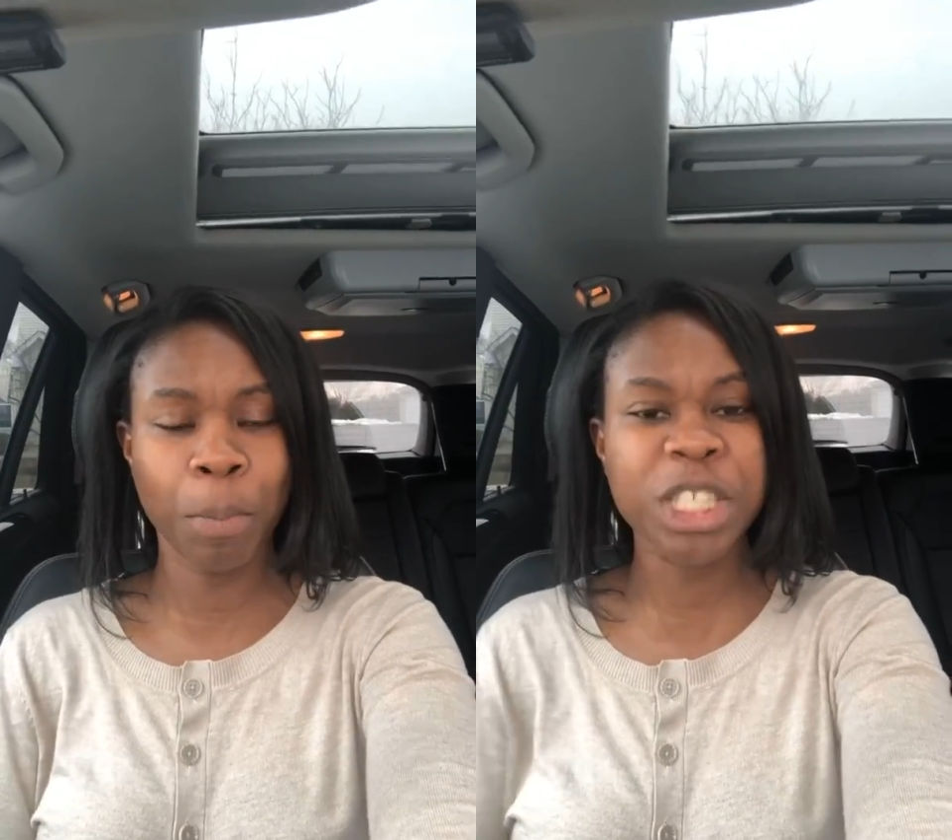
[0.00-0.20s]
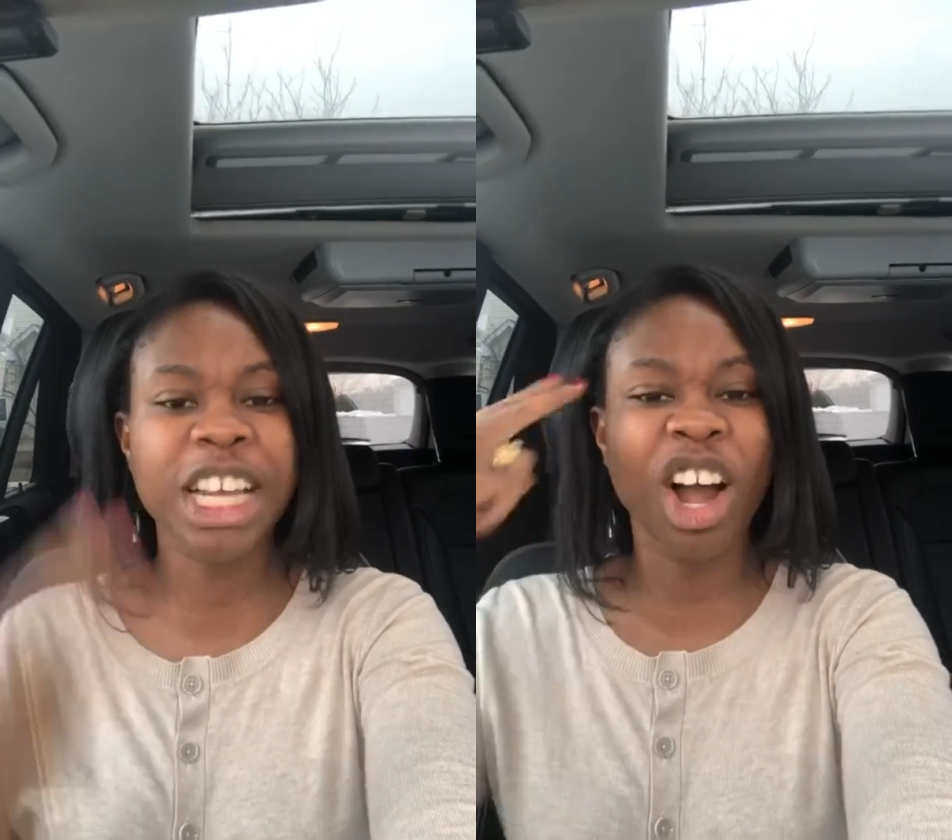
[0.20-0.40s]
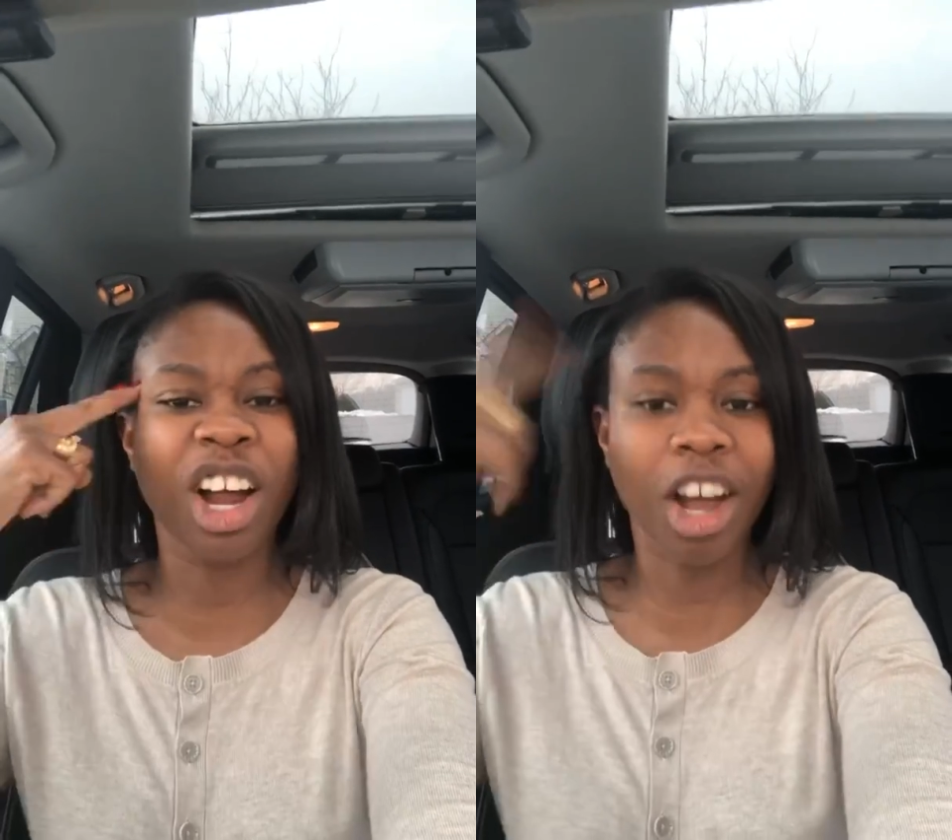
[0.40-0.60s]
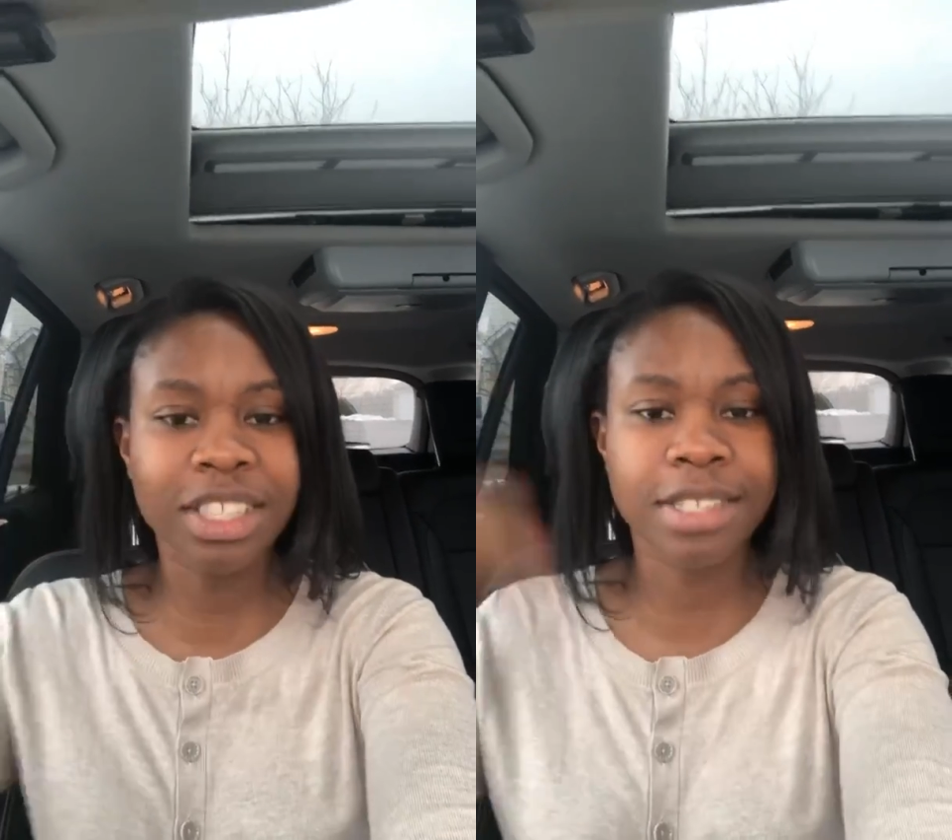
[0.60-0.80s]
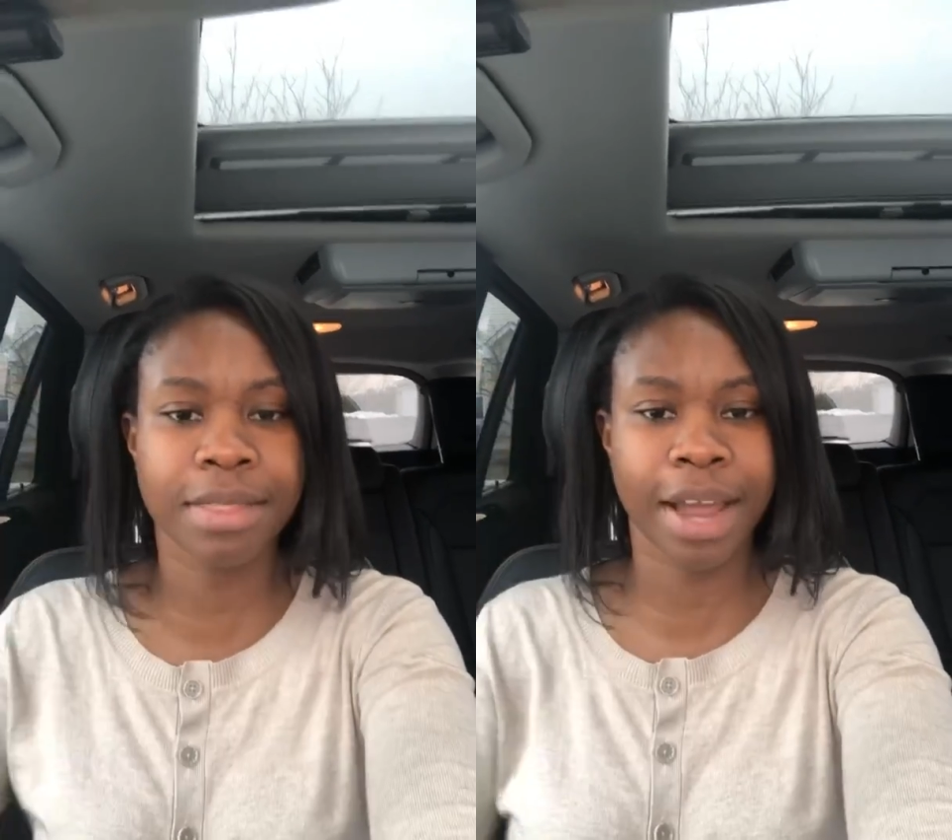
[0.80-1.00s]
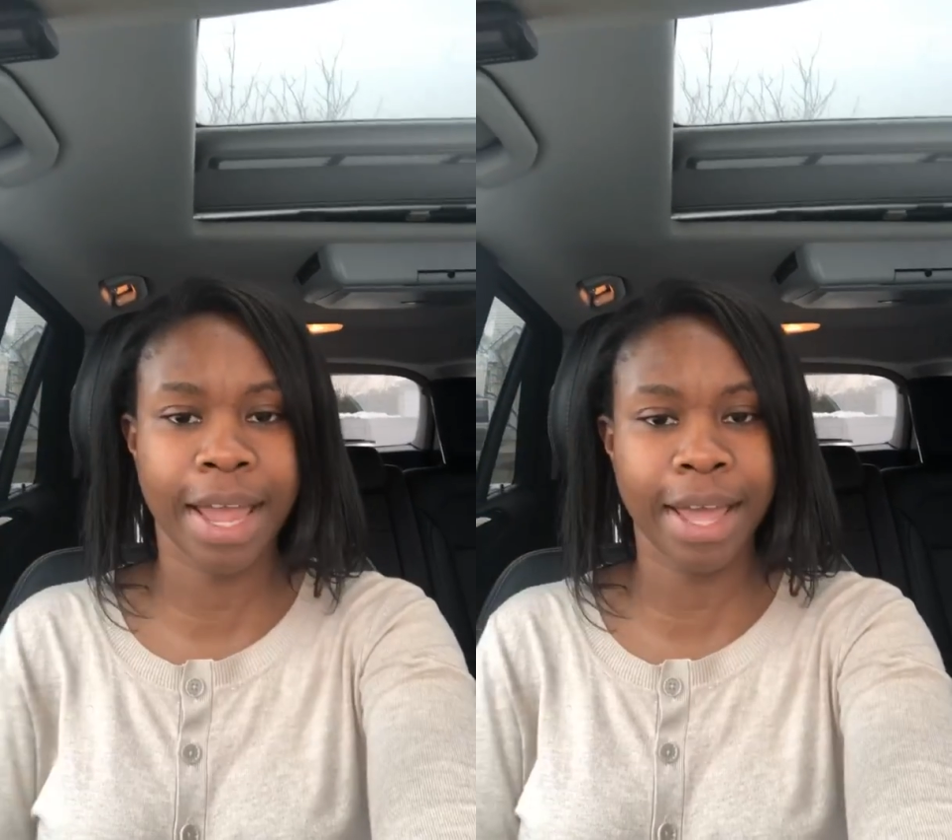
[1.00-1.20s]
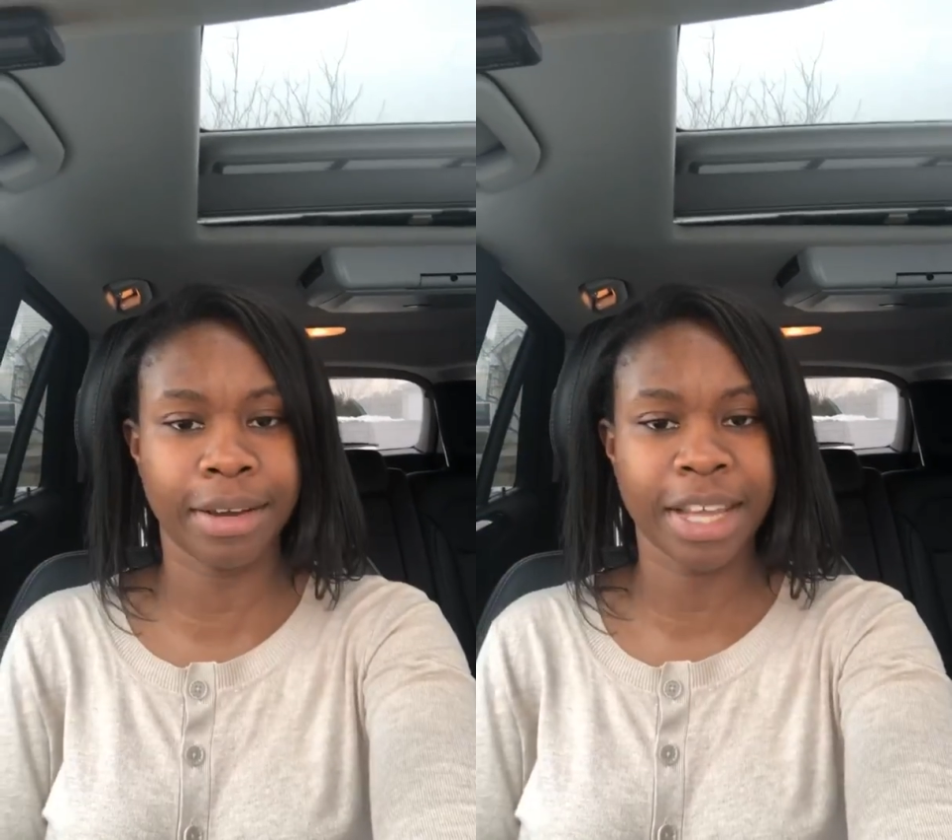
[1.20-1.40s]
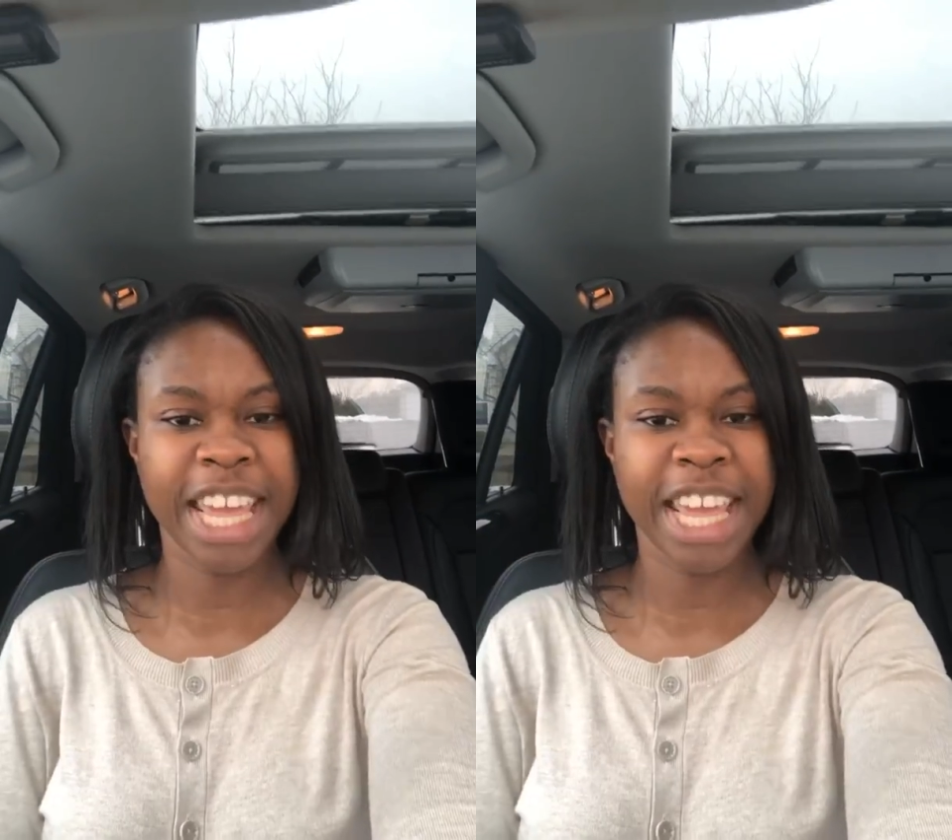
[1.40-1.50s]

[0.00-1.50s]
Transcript: putting a gun to their head,